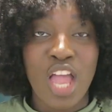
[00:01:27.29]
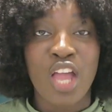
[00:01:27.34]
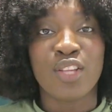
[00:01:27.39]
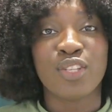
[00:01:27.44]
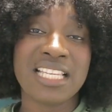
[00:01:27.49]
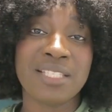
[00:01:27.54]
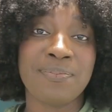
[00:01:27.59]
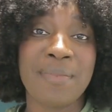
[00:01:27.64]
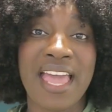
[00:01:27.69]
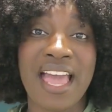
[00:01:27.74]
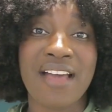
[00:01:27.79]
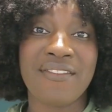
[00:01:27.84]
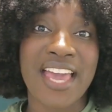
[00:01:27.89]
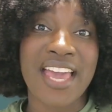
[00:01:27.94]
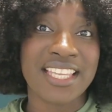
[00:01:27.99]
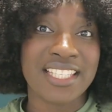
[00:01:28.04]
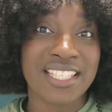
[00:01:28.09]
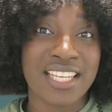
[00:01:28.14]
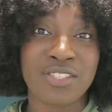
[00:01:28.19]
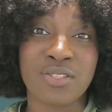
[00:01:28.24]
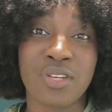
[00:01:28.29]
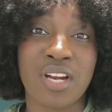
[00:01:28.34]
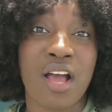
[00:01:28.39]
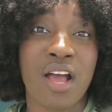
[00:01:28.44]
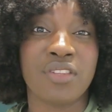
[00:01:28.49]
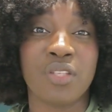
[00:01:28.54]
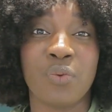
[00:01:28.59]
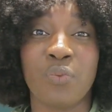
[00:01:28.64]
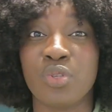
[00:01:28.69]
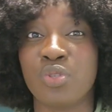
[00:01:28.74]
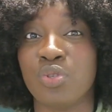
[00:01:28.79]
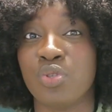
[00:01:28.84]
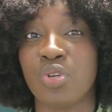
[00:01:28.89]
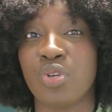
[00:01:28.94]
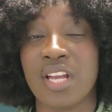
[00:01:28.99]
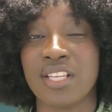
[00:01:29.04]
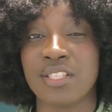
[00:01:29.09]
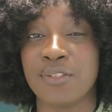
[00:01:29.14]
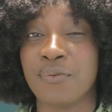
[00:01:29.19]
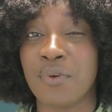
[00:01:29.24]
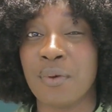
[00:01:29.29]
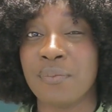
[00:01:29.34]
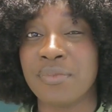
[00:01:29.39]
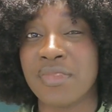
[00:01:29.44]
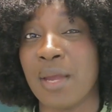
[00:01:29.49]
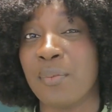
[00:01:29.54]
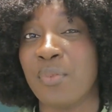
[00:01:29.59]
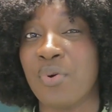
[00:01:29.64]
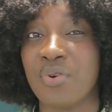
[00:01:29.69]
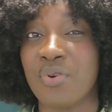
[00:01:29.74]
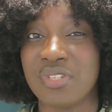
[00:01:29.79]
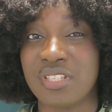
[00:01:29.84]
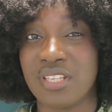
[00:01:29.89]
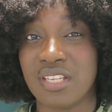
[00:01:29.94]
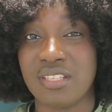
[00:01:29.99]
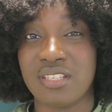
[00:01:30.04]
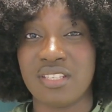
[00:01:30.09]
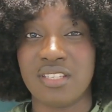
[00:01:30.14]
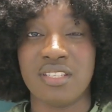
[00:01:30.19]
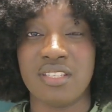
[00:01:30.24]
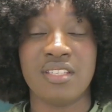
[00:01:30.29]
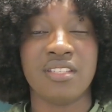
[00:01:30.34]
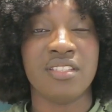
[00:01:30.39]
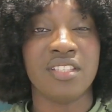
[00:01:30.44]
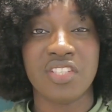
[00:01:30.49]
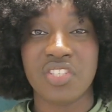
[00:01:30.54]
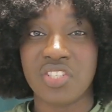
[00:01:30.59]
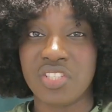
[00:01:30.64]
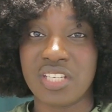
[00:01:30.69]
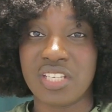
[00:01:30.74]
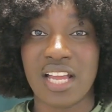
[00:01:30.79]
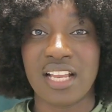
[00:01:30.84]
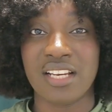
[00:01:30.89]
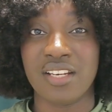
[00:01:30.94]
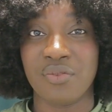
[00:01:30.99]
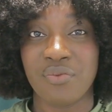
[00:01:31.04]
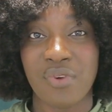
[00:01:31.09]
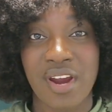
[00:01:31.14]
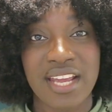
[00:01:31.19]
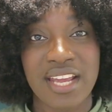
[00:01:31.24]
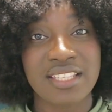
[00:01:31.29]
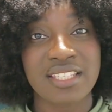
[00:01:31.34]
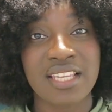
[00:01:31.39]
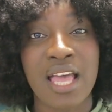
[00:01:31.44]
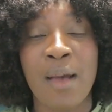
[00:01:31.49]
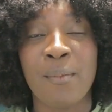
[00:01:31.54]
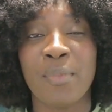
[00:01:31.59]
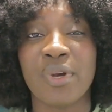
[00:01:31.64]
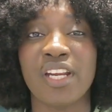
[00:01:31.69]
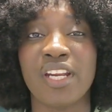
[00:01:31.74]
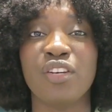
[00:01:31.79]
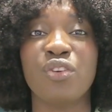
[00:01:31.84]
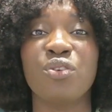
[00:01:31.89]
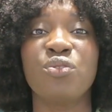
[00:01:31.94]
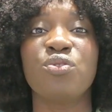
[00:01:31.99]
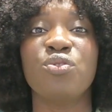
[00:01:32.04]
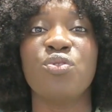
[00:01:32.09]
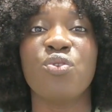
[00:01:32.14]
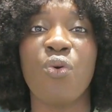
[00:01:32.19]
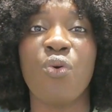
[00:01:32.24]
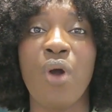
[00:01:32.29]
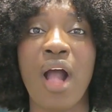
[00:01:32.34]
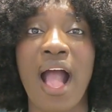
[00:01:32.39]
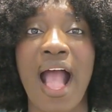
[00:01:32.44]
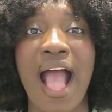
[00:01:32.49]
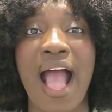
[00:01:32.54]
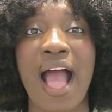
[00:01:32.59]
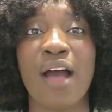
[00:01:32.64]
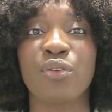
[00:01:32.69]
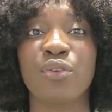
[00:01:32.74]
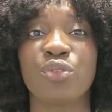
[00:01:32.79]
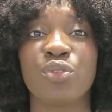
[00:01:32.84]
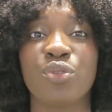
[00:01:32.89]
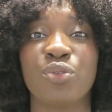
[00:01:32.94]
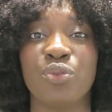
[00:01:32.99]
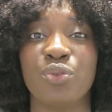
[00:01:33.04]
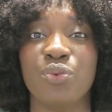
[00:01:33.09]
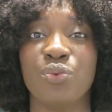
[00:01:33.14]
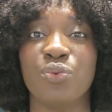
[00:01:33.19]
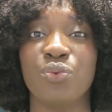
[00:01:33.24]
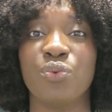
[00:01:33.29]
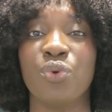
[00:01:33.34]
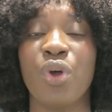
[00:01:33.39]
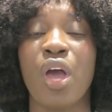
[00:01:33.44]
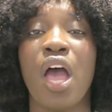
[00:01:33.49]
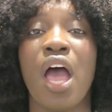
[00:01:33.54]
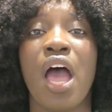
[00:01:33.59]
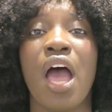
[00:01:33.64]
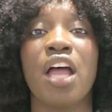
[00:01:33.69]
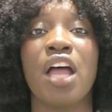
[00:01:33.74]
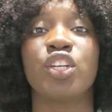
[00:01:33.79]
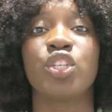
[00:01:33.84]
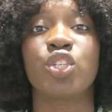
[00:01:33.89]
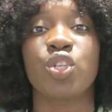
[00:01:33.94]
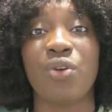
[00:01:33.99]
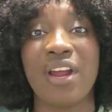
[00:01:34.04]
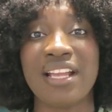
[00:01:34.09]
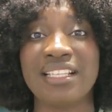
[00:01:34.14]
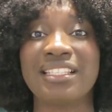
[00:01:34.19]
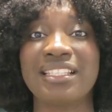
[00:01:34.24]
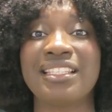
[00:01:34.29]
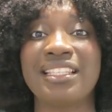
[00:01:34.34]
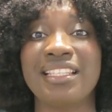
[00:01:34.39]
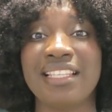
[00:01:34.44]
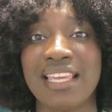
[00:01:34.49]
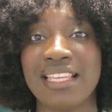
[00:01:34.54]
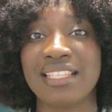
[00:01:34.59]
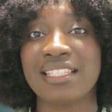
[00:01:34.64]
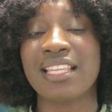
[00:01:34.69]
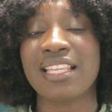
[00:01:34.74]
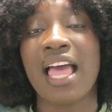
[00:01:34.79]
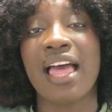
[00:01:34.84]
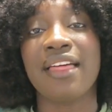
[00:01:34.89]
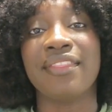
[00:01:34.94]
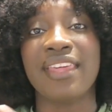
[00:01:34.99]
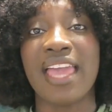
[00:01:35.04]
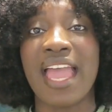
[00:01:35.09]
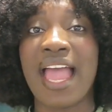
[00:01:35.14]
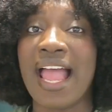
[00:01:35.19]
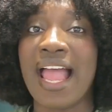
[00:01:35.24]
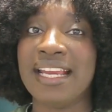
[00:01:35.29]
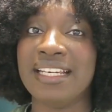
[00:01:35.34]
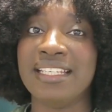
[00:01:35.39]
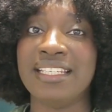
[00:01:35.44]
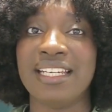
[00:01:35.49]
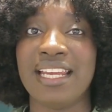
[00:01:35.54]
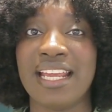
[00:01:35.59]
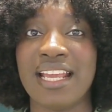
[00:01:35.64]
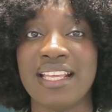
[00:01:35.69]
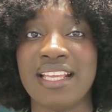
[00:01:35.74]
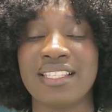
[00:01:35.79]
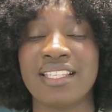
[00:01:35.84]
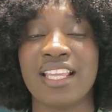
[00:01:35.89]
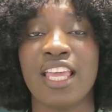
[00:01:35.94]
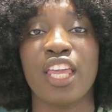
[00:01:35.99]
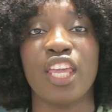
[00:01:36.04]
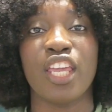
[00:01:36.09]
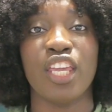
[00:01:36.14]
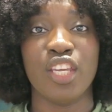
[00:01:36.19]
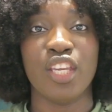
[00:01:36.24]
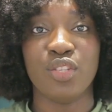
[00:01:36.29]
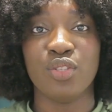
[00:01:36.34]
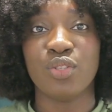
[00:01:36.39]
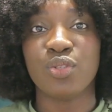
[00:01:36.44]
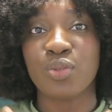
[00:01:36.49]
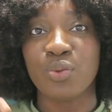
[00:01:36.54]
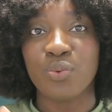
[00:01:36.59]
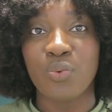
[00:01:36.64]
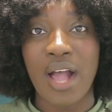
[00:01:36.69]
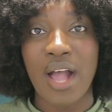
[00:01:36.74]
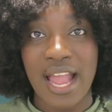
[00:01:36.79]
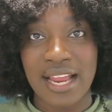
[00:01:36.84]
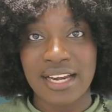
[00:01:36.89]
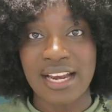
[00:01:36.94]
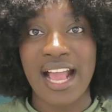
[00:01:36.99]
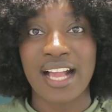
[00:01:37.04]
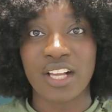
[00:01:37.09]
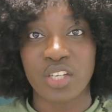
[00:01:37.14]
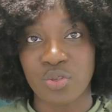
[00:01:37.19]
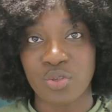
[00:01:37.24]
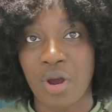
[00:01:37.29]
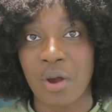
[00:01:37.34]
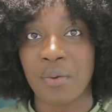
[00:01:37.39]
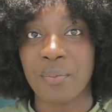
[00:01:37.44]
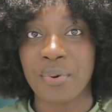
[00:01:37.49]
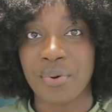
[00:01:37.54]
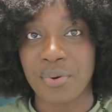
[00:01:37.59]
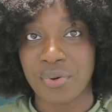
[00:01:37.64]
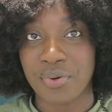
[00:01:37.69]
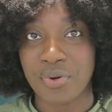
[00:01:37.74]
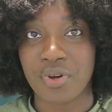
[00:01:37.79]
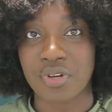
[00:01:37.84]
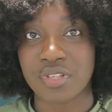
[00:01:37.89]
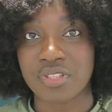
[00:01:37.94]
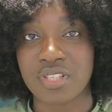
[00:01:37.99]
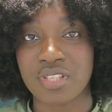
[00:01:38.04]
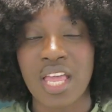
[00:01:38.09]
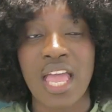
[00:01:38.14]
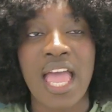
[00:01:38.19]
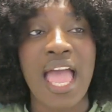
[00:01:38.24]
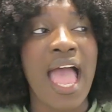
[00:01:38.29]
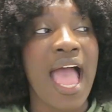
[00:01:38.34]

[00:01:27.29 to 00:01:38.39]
Business might have ideas on how they want to transform their processes digitally, right? But they don't know how to translate their ideas into an actual product.